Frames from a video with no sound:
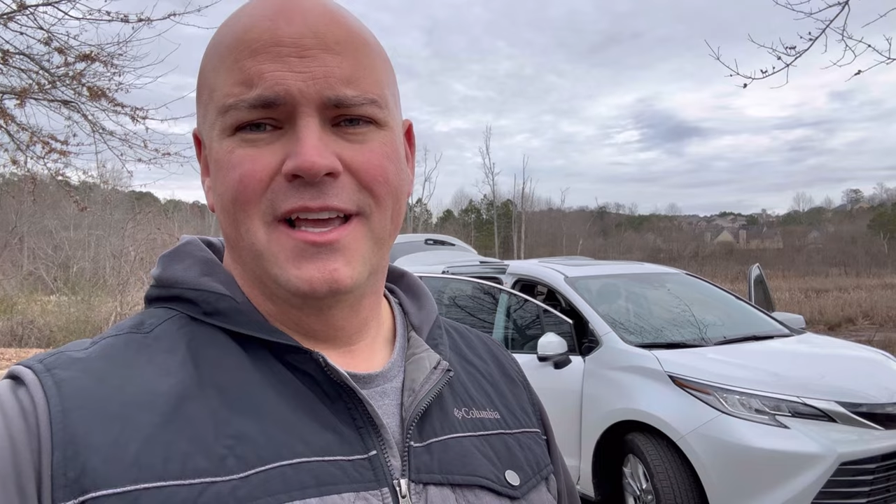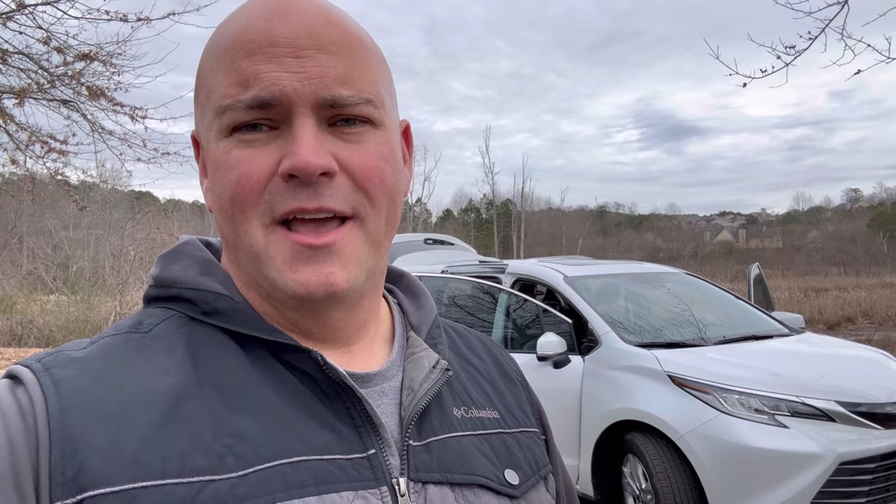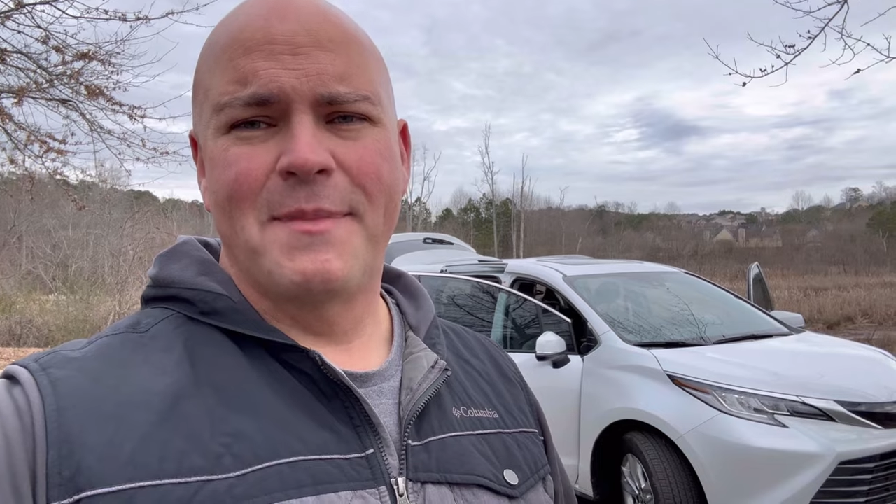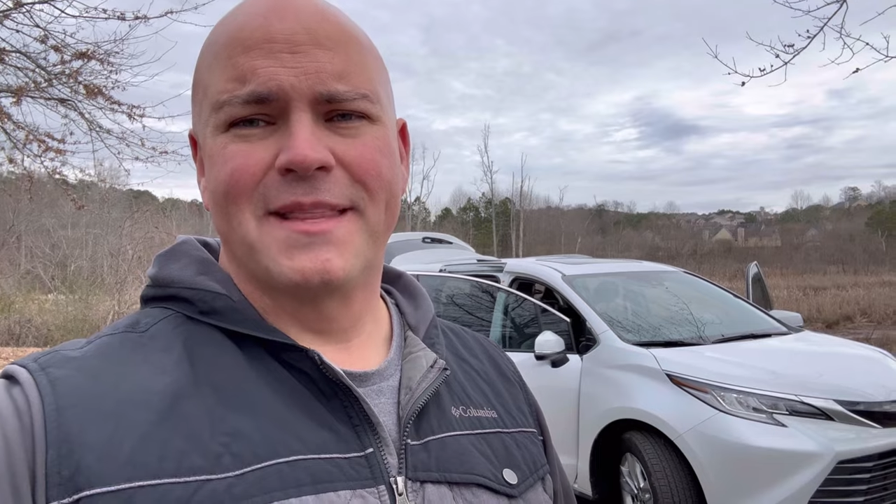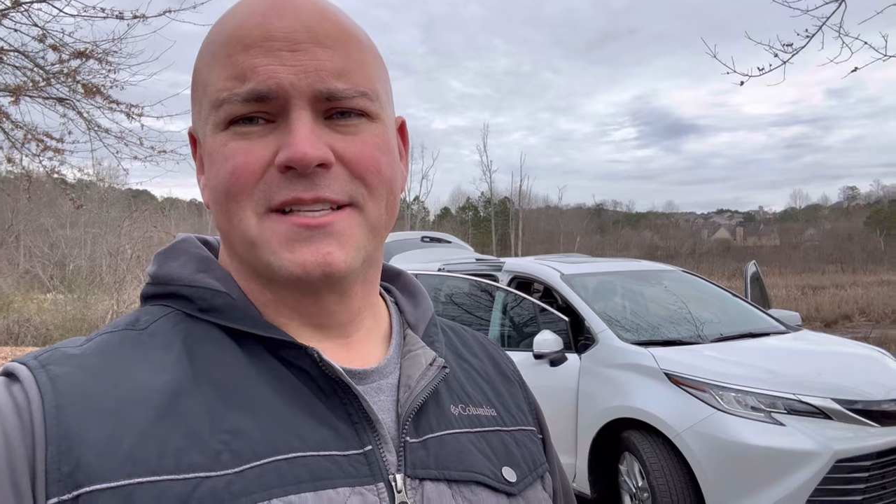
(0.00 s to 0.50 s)

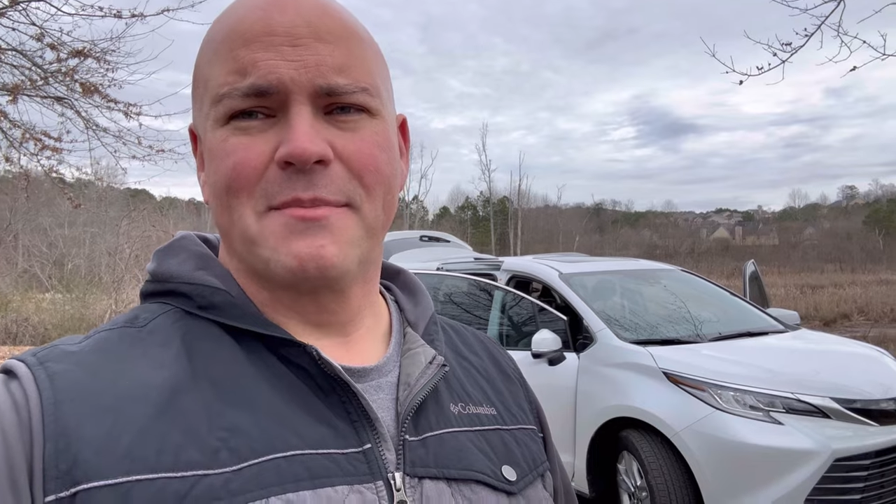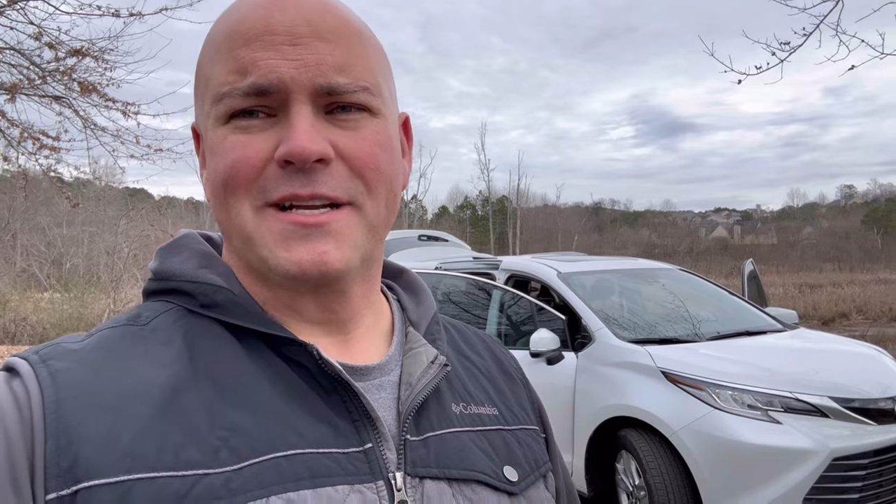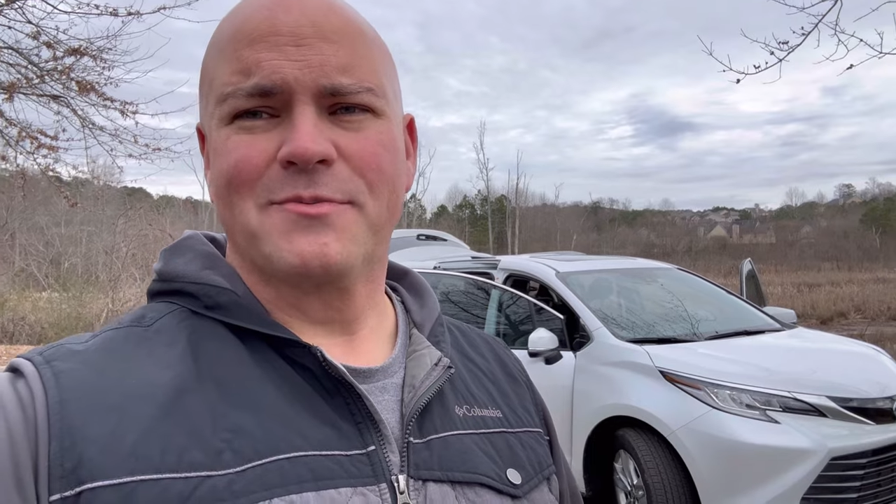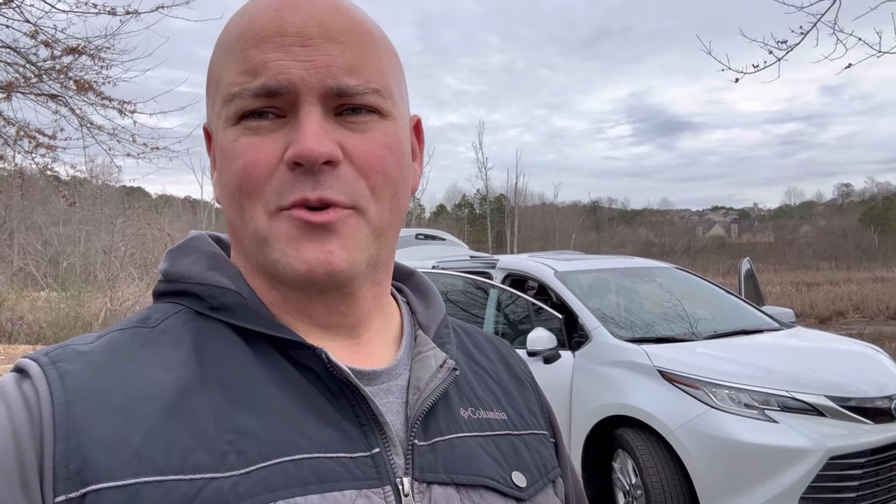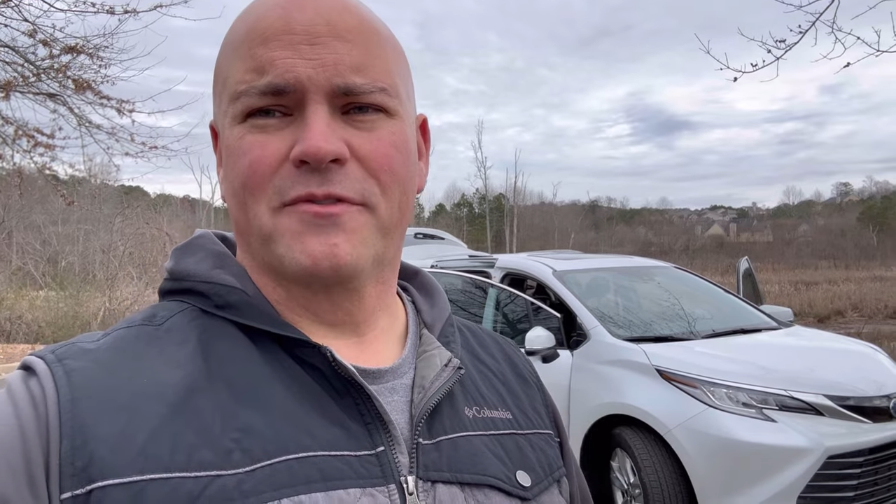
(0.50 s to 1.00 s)
and made this a
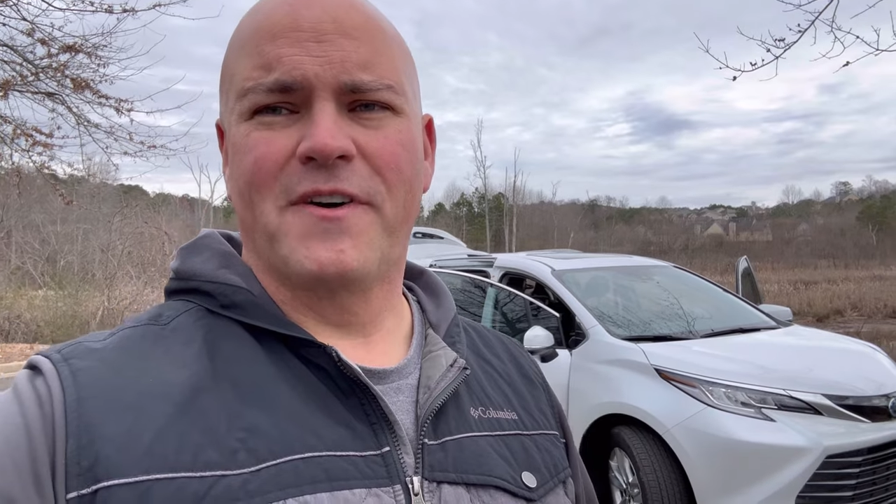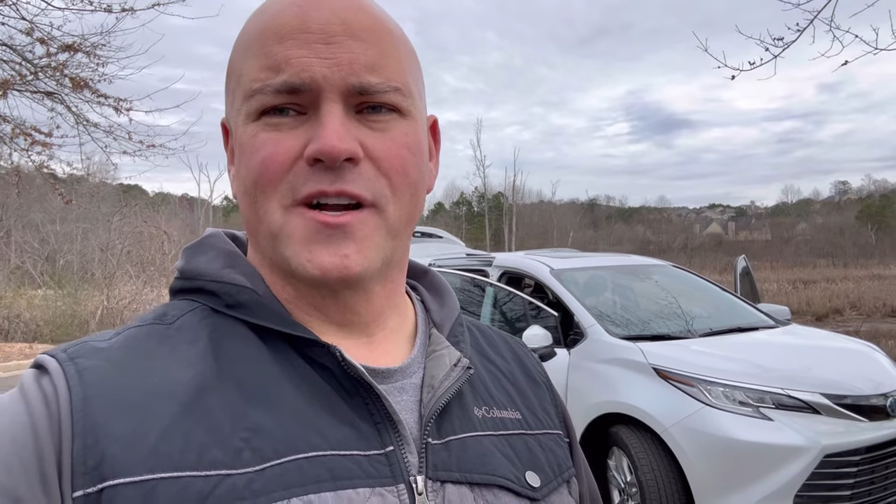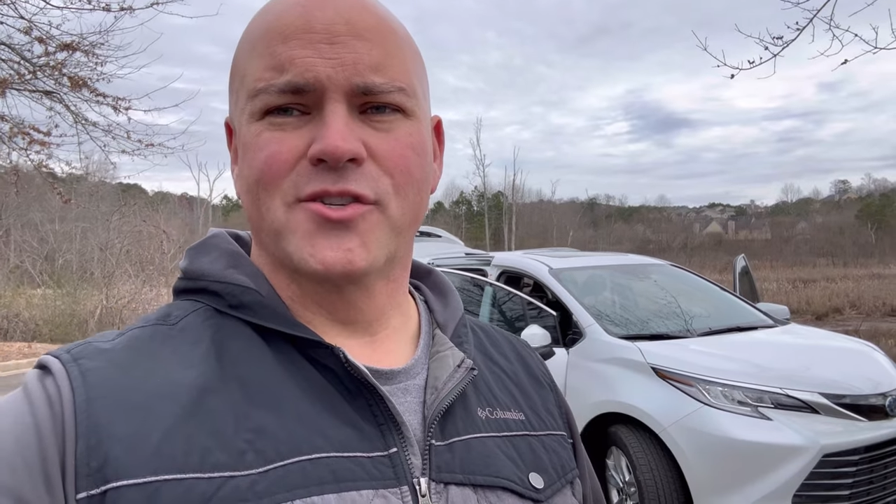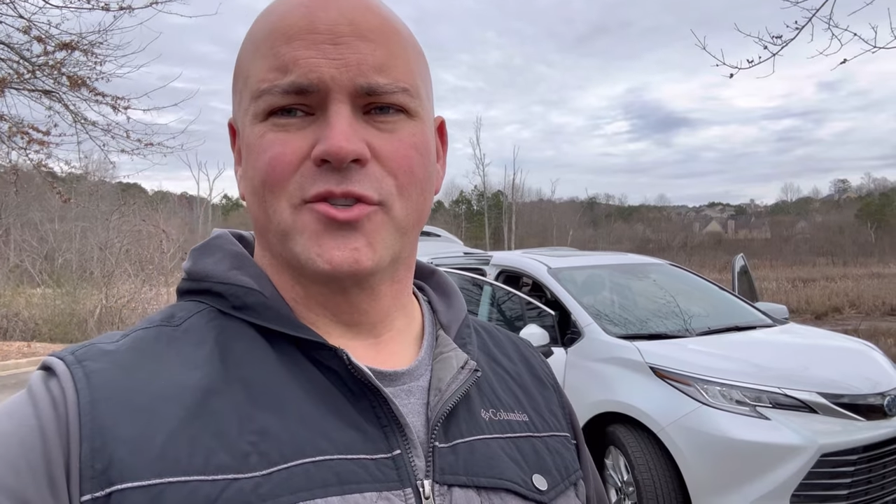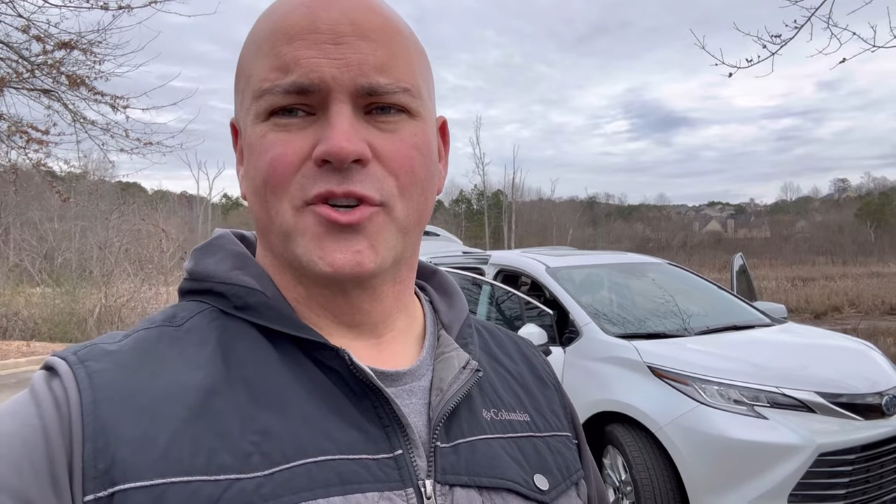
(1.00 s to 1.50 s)
much more
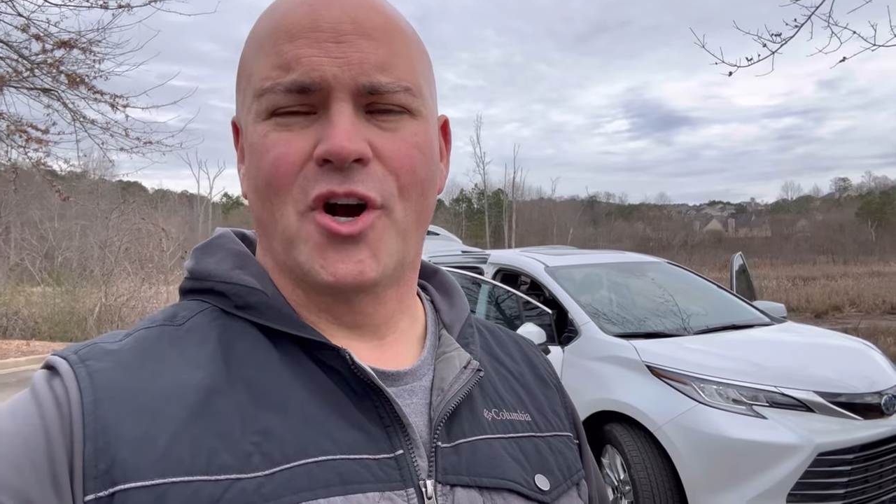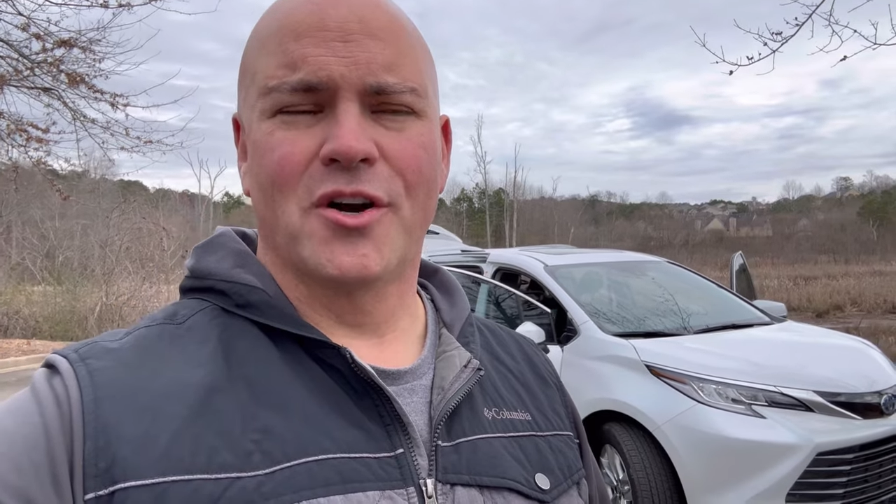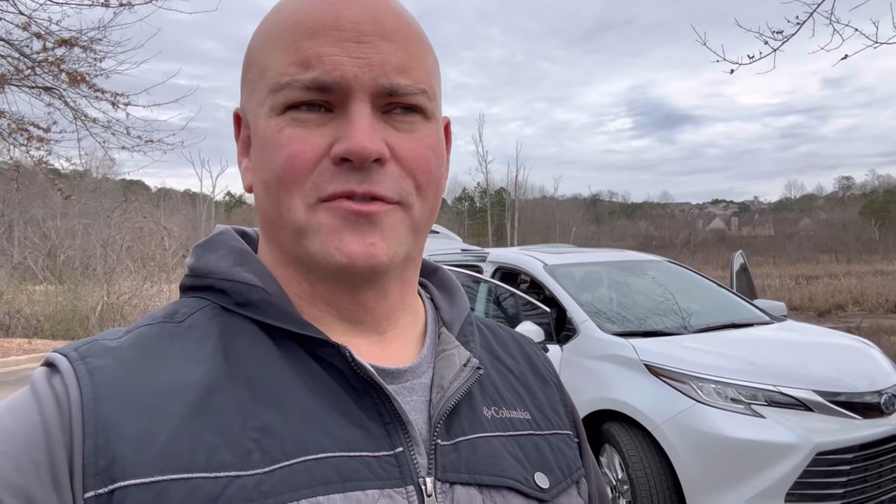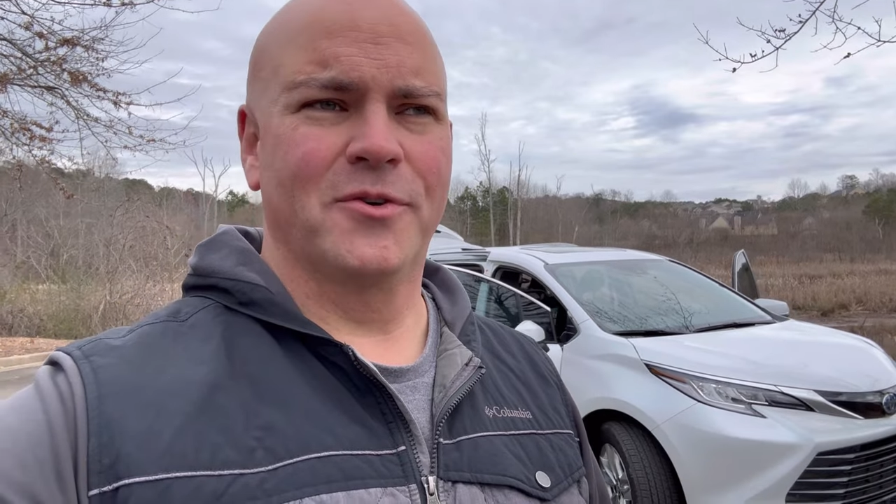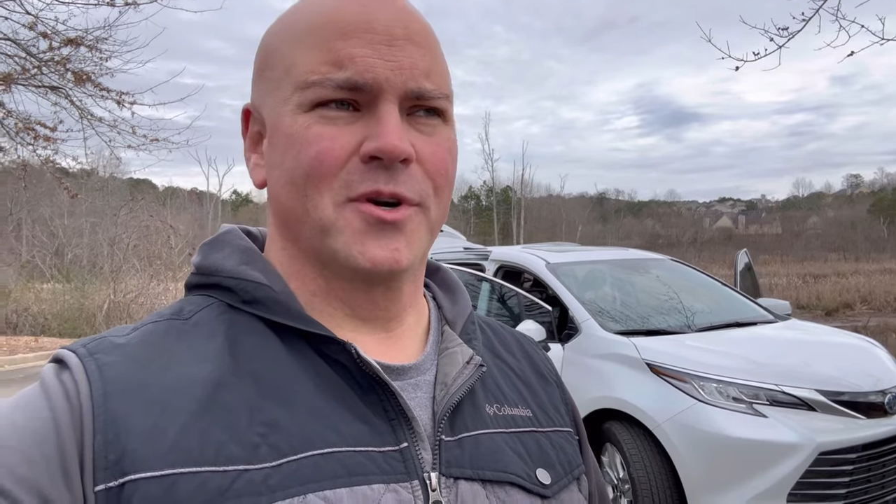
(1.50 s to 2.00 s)
functional
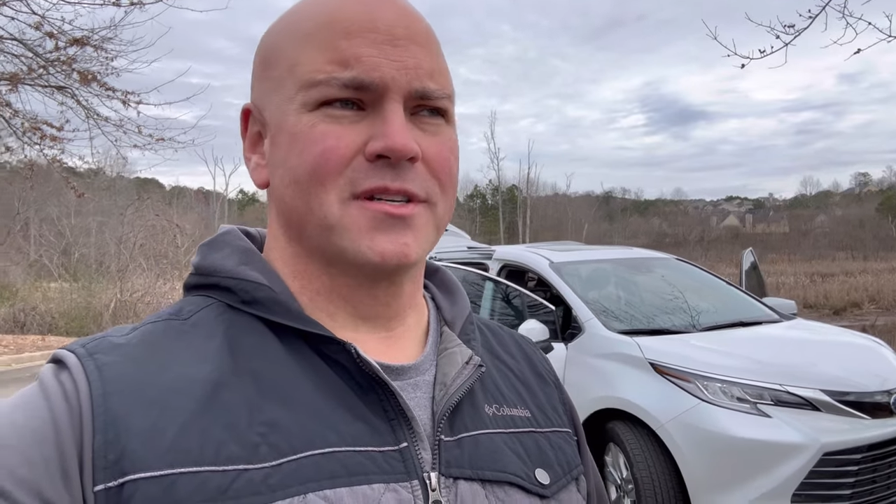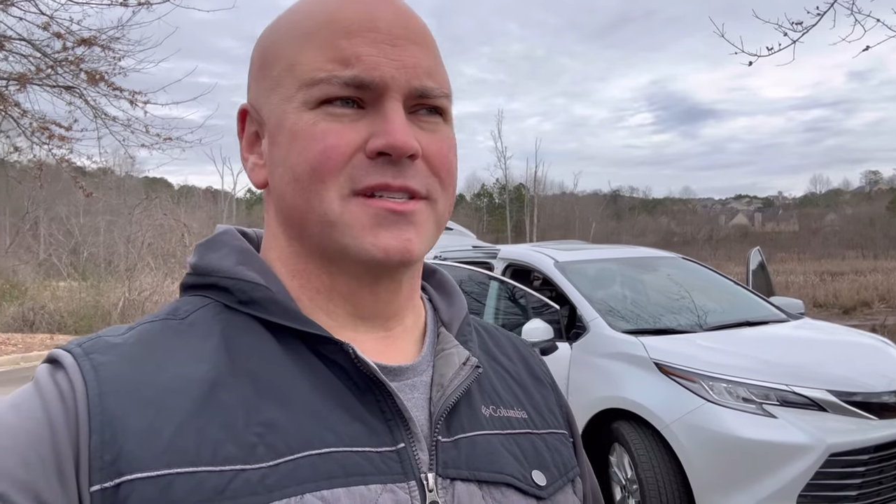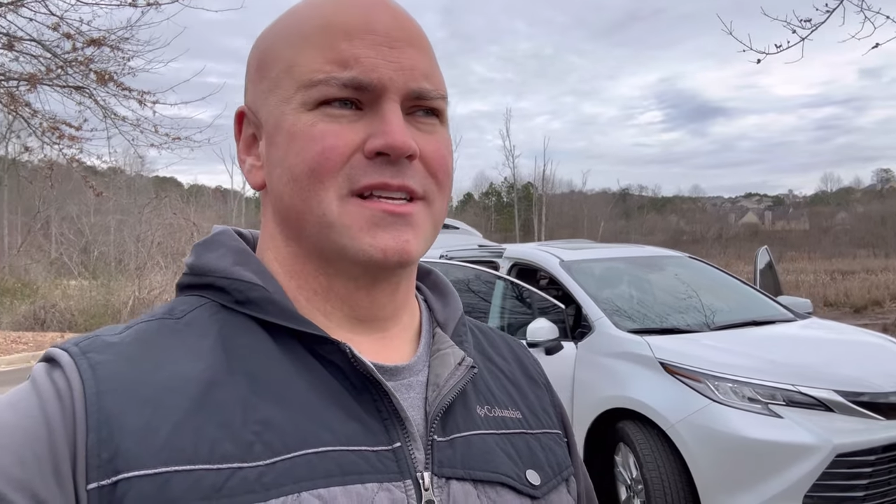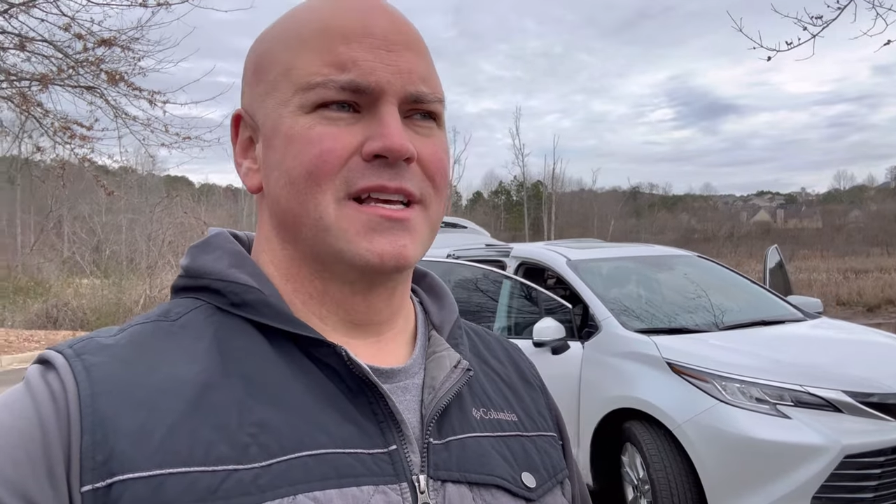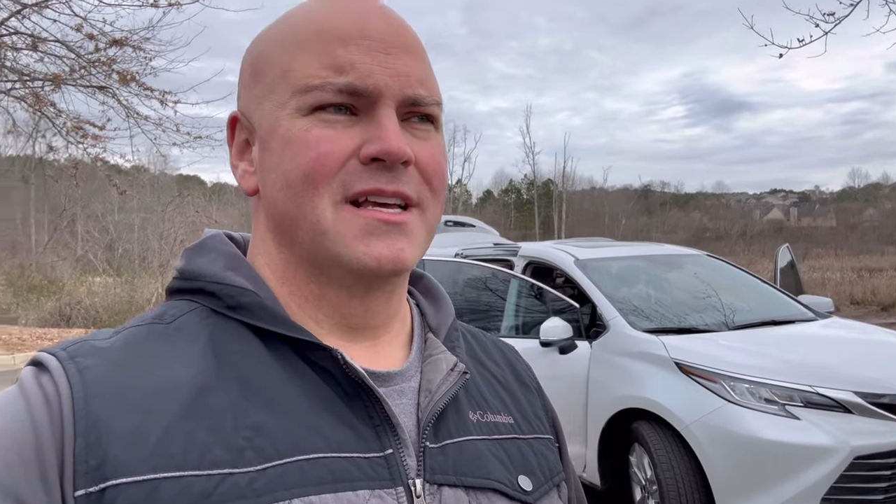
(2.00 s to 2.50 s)
car for us.